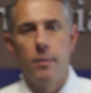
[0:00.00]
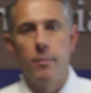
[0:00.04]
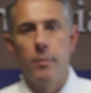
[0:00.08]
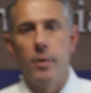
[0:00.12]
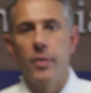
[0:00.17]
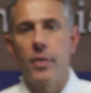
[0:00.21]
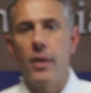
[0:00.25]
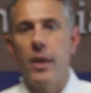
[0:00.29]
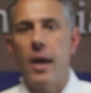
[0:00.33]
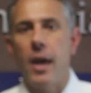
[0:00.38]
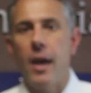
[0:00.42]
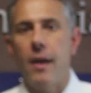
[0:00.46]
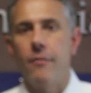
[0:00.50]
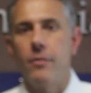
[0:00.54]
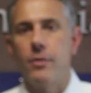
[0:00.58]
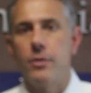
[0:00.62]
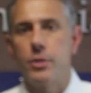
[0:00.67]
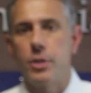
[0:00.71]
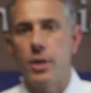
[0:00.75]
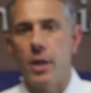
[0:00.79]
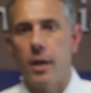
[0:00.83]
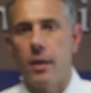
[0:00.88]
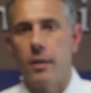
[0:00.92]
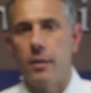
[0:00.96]
but they have
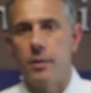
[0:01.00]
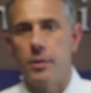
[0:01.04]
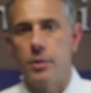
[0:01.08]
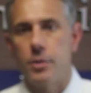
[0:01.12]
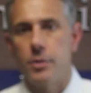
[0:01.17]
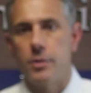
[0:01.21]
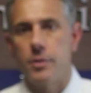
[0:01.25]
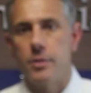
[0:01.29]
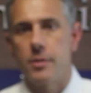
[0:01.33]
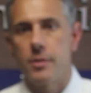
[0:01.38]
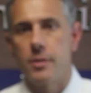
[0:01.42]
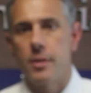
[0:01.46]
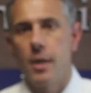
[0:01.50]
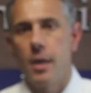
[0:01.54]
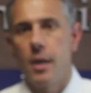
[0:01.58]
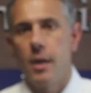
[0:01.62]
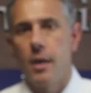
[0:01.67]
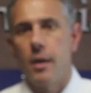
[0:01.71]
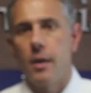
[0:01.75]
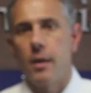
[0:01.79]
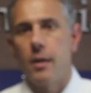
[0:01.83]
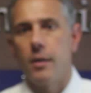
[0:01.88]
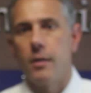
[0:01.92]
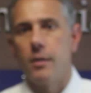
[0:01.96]
their challenges,
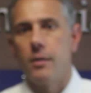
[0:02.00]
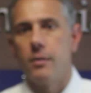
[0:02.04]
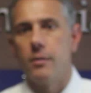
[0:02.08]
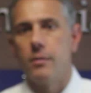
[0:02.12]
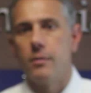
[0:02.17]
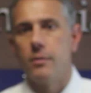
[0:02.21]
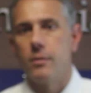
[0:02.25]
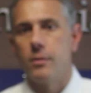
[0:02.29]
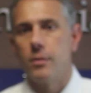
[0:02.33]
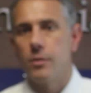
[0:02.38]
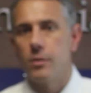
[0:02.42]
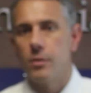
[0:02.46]
and